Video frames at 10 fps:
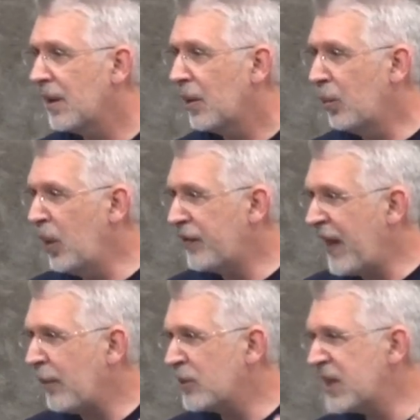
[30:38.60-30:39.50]
with.
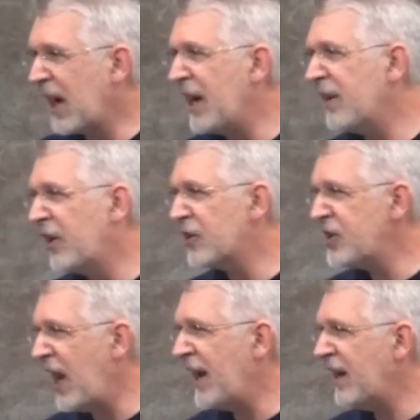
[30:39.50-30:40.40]
That was the kind of
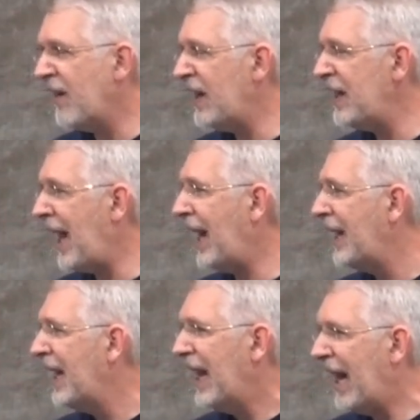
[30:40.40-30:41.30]
understanding that he had,
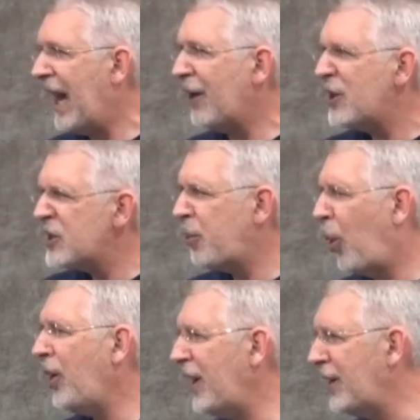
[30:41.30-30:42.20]
and how
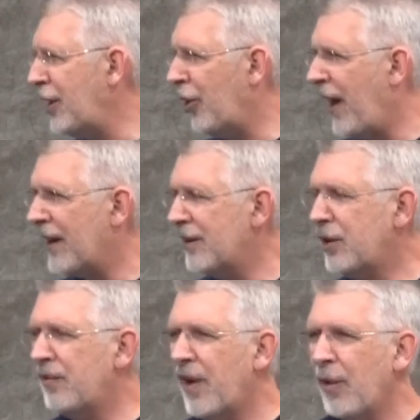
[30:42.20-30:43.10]
disappointing, you know, that
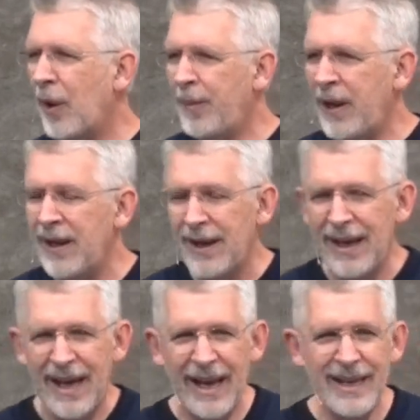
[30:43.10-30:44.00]
could very well be.
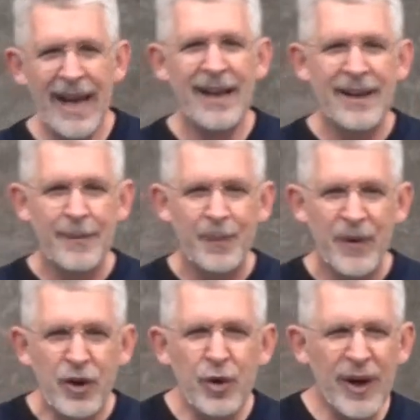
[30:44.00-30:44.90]
And yet,
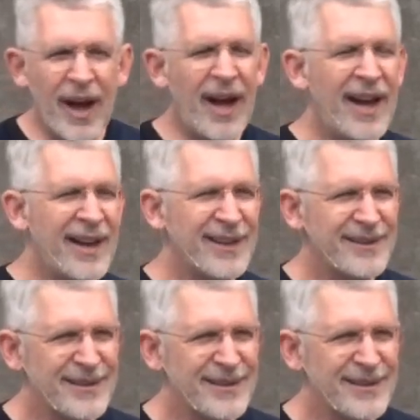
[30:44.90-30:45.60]
you and I.